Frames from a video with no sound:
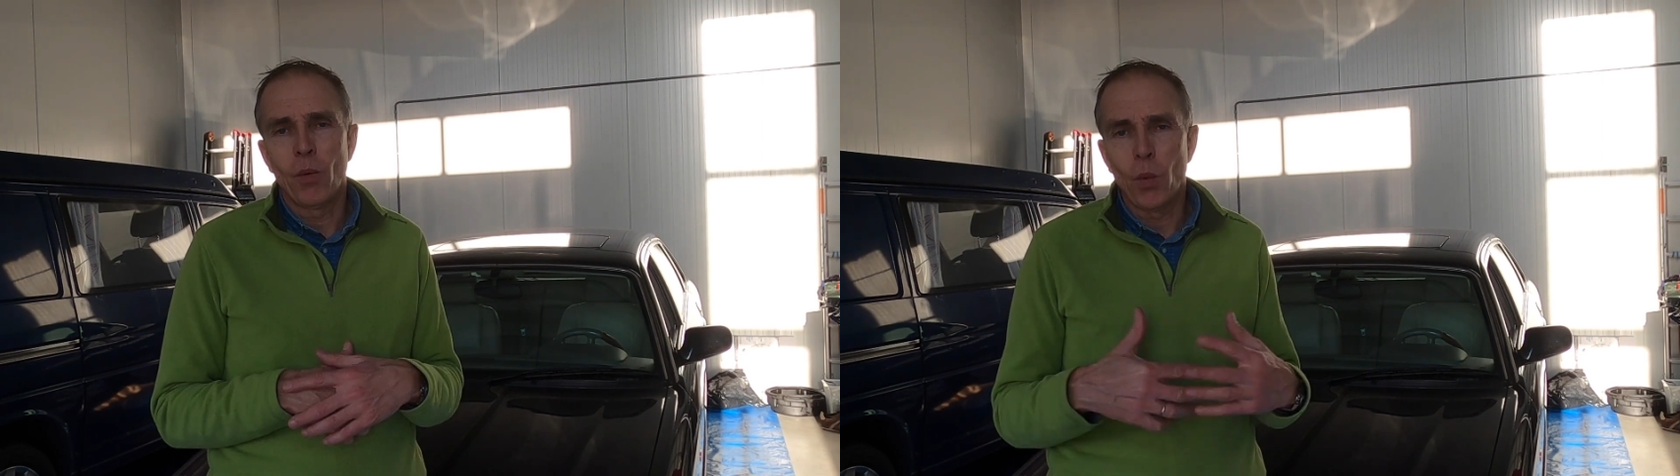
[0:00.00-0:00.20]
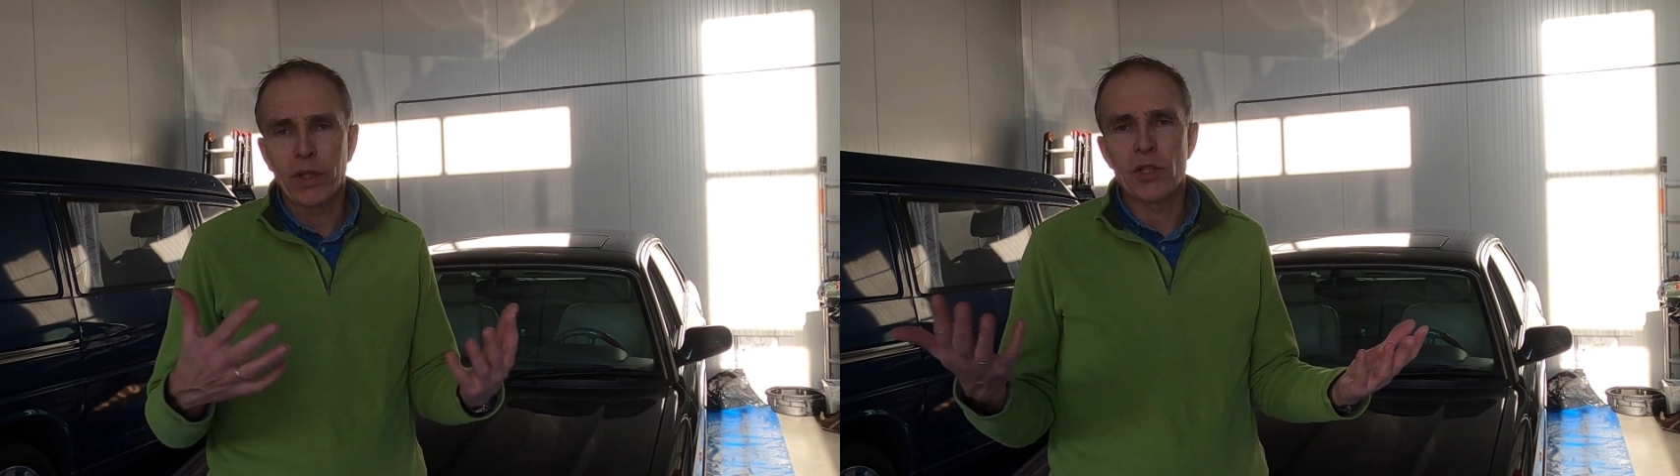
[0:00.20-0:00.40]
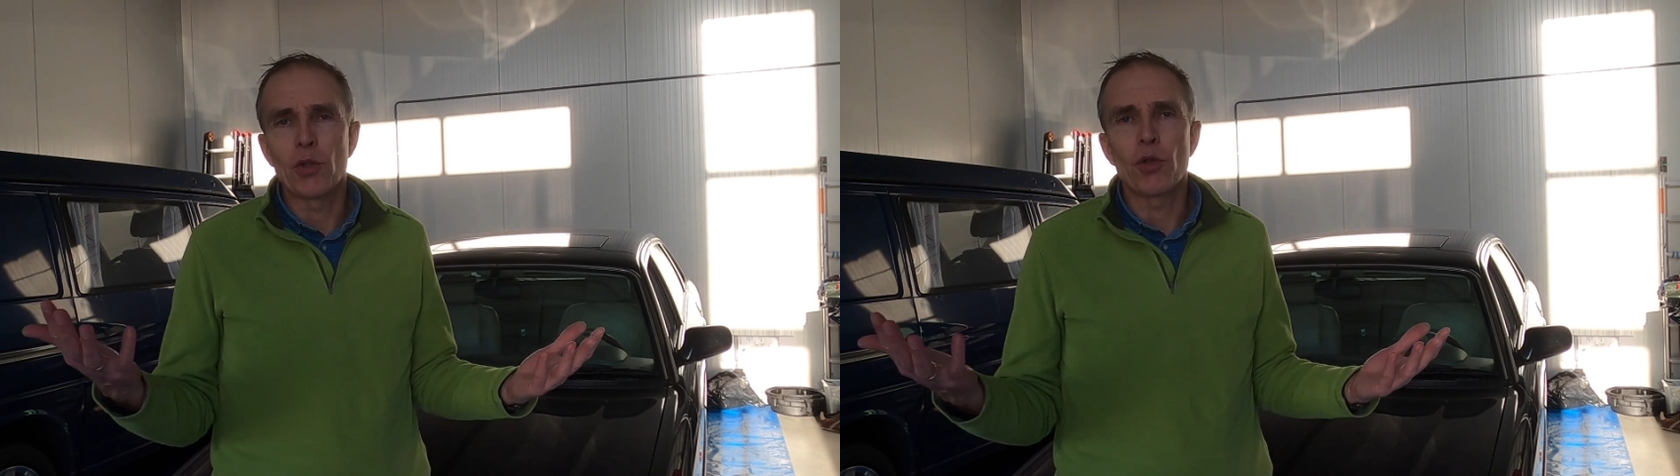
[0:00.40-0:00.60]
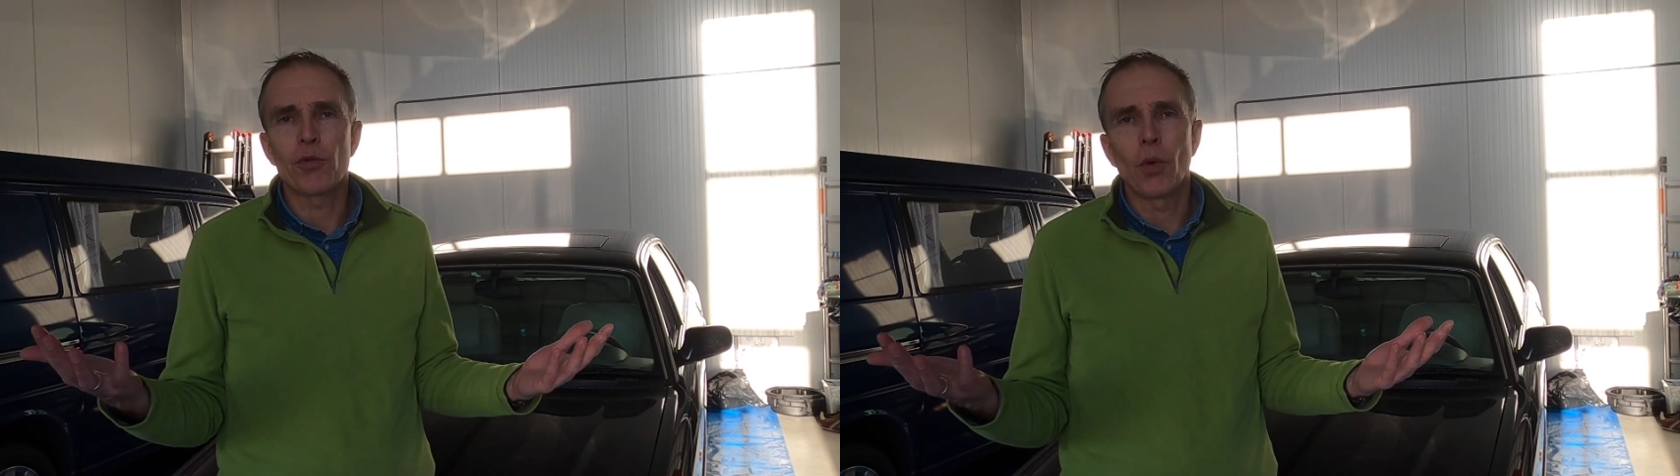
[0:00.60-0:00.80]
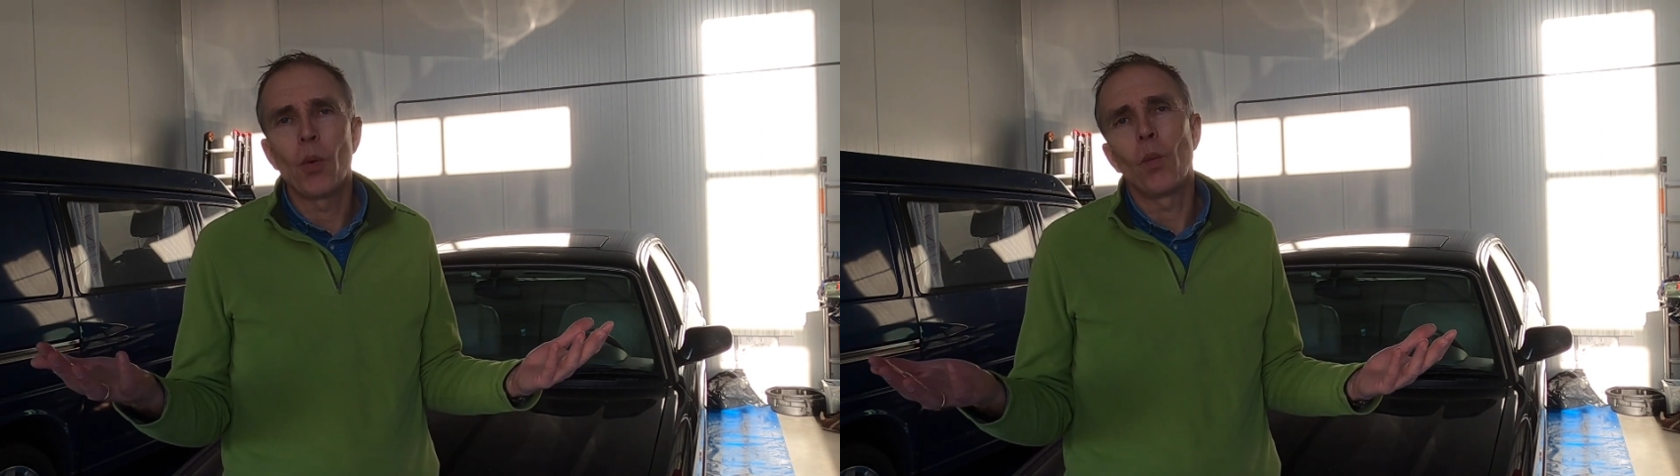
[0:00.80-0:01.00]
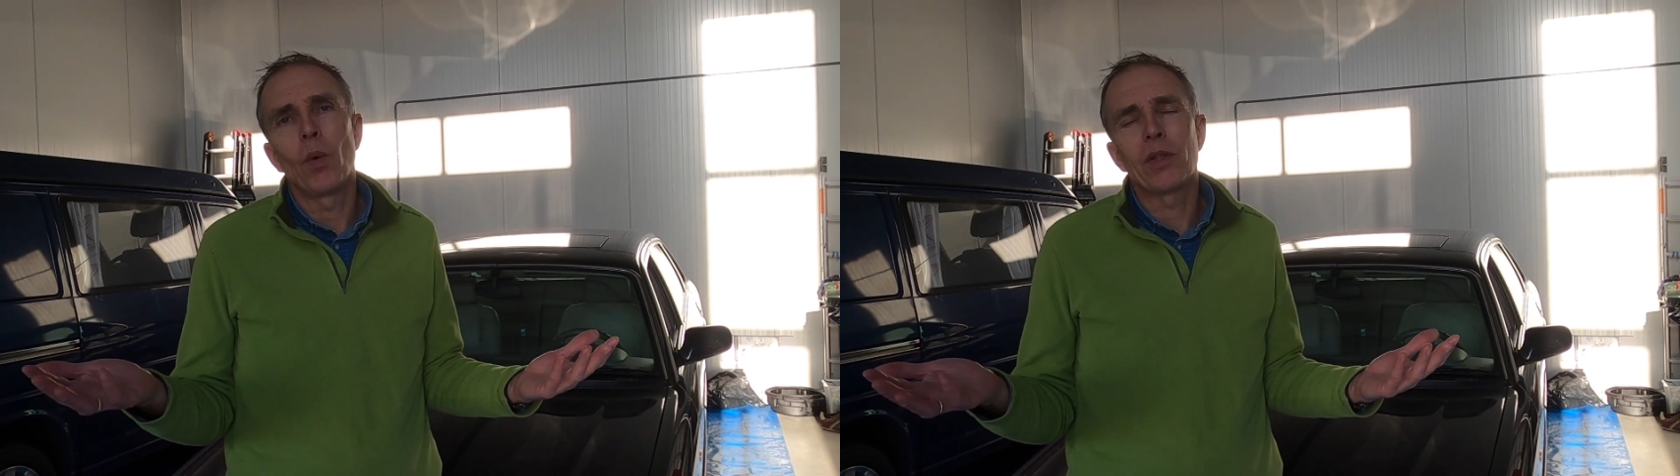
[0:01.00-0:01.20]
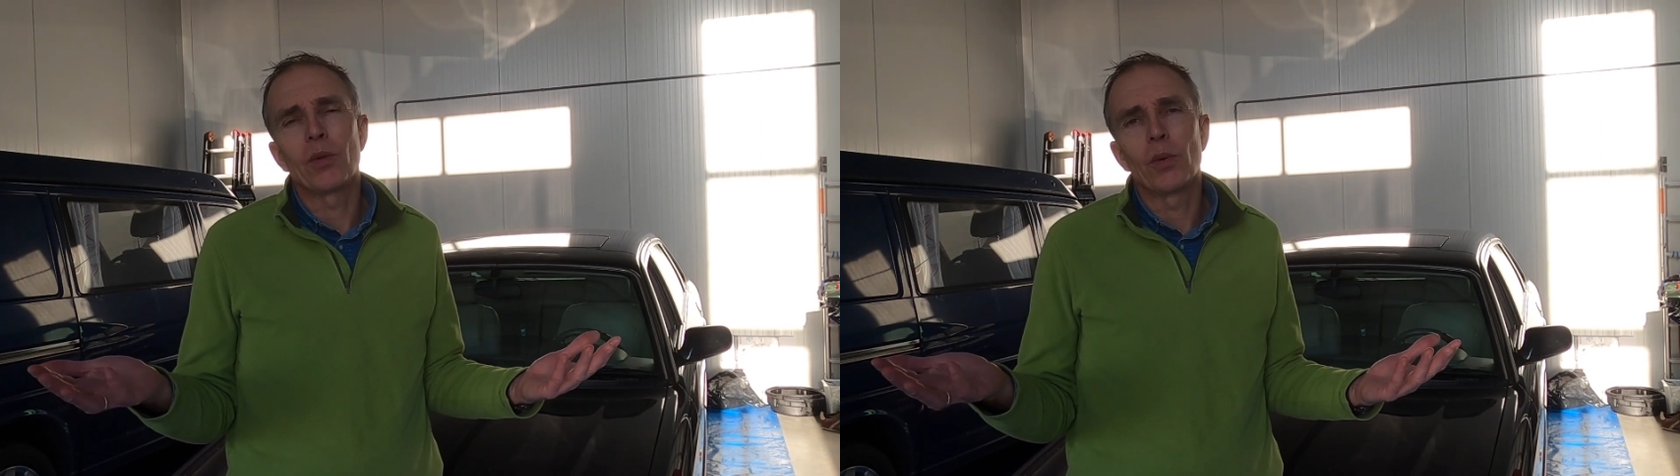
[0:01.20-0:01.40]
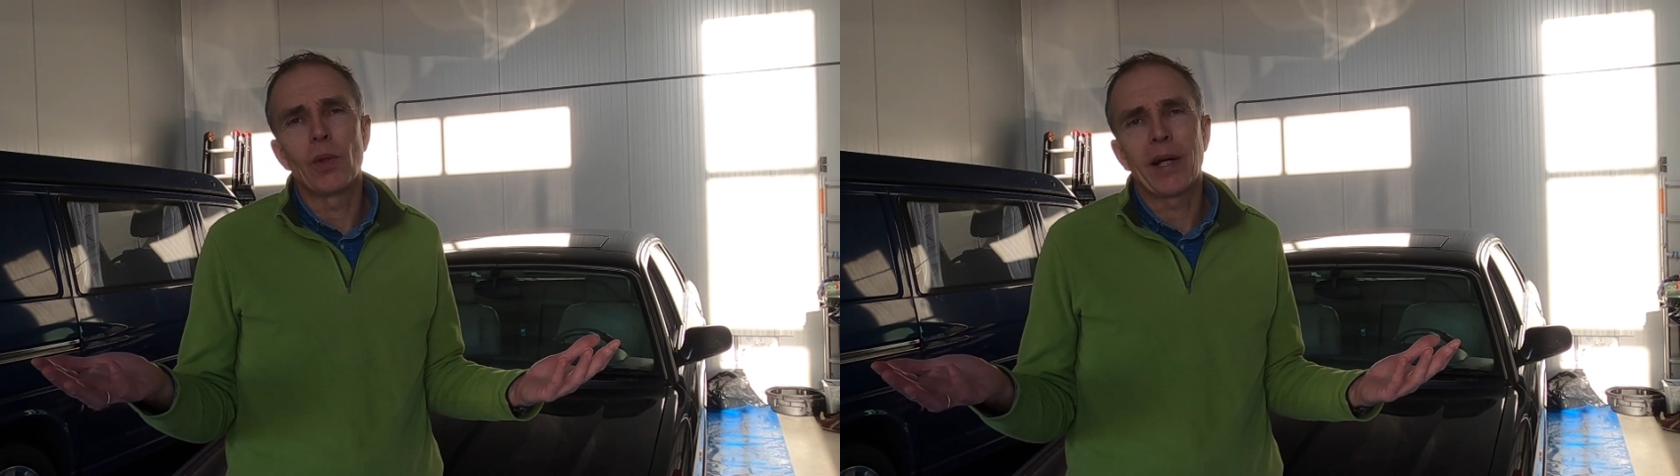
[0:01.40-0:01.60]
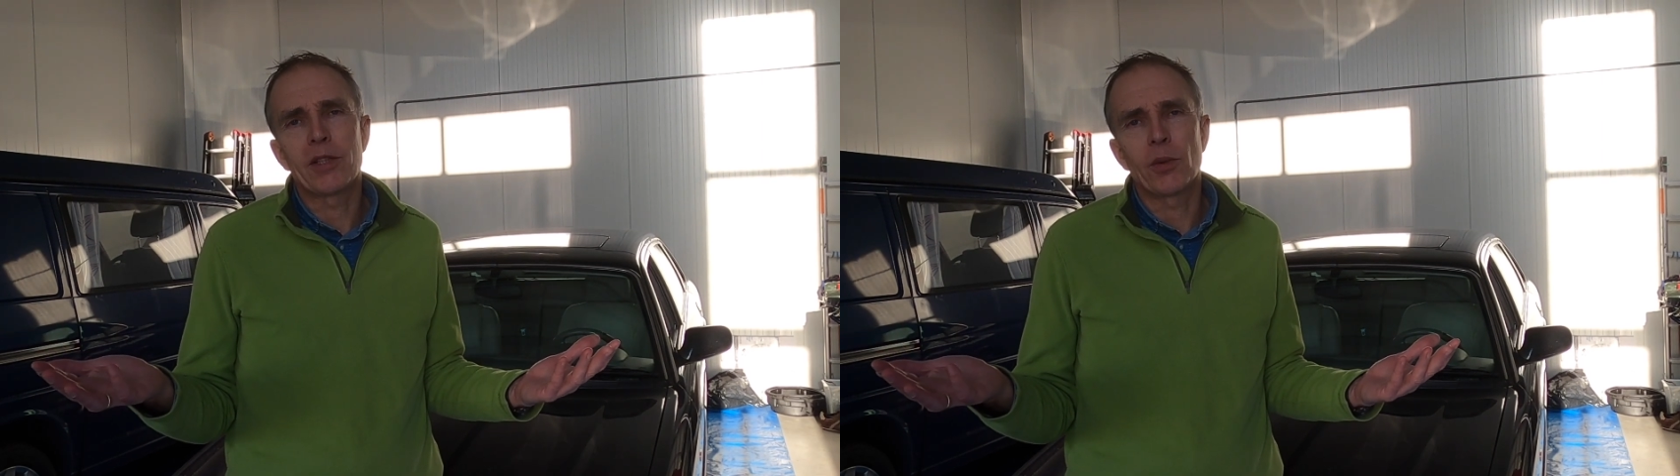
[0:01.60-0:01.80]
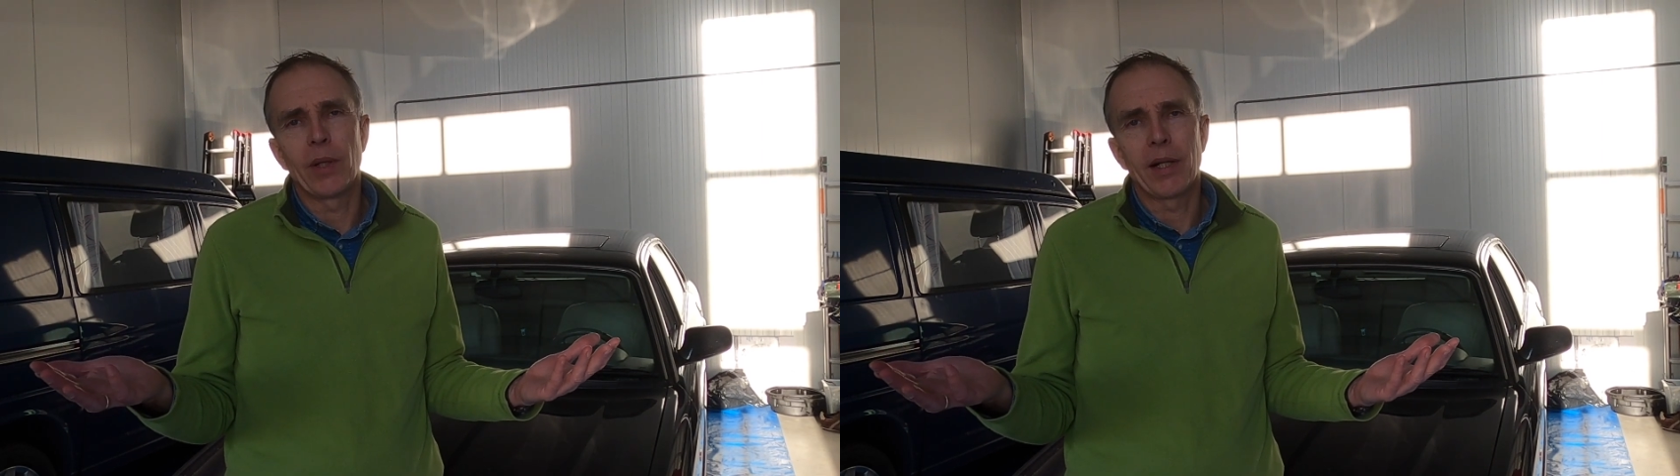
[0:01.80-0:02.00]
What is useful? What do you like
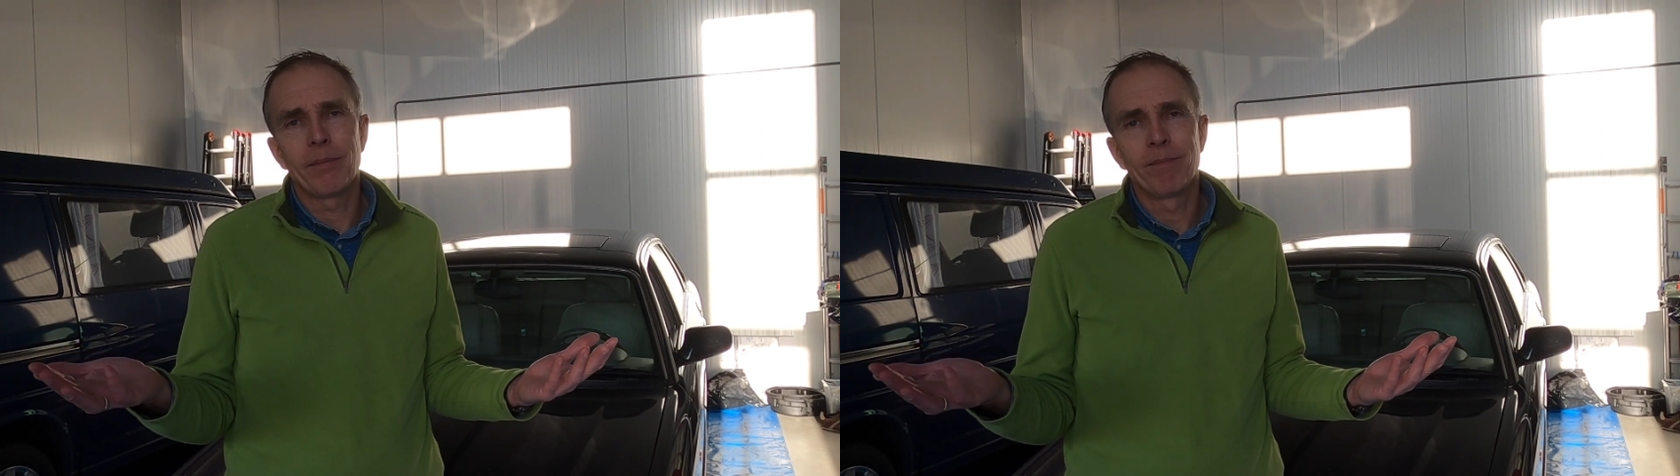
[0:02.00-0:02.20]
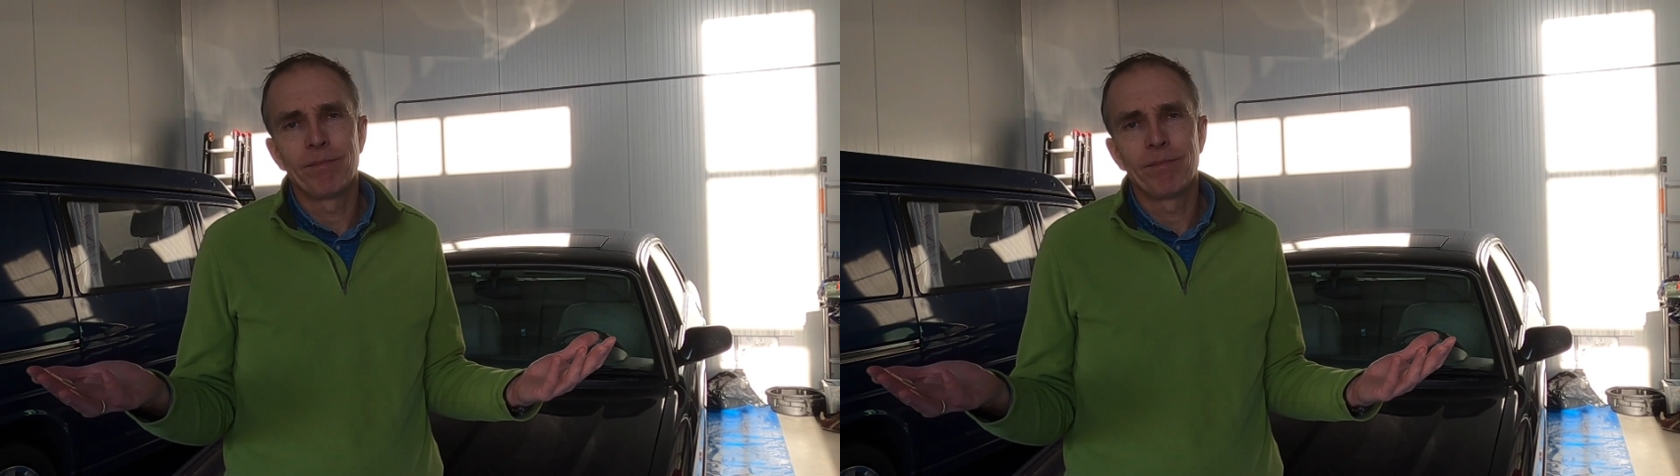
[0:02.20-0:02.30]
to hear?